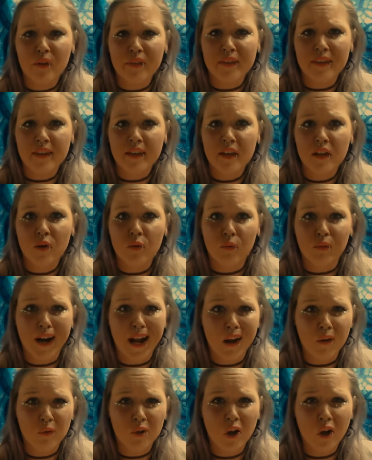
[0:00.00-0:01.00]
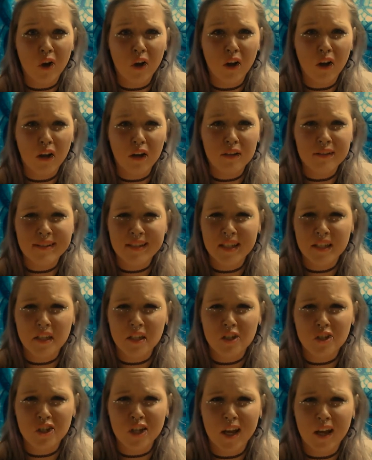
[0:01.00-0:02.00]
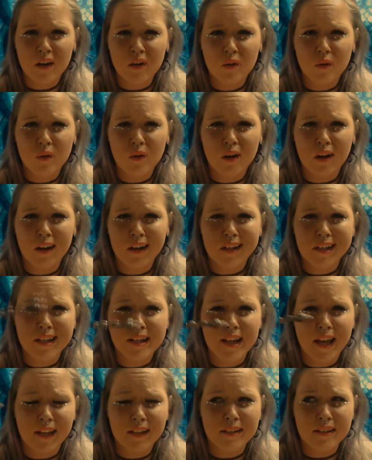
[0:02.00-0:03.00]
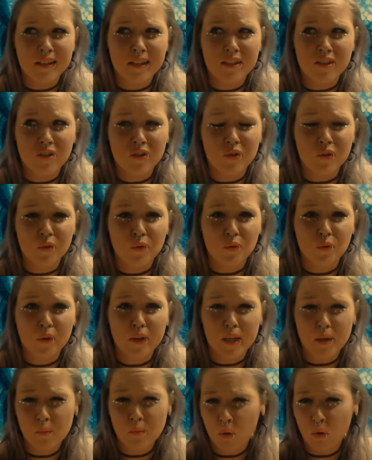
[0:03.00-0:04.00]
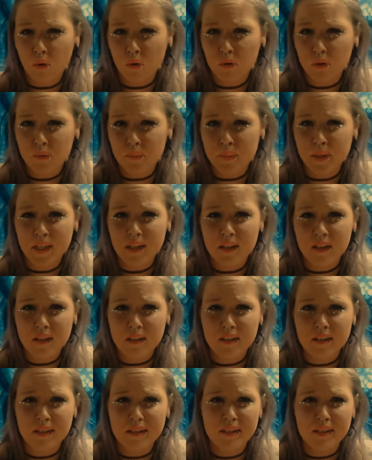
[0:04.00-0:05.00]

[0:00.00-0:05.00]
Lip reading: the groundhog seeing his shadow got connected to Imbolc, because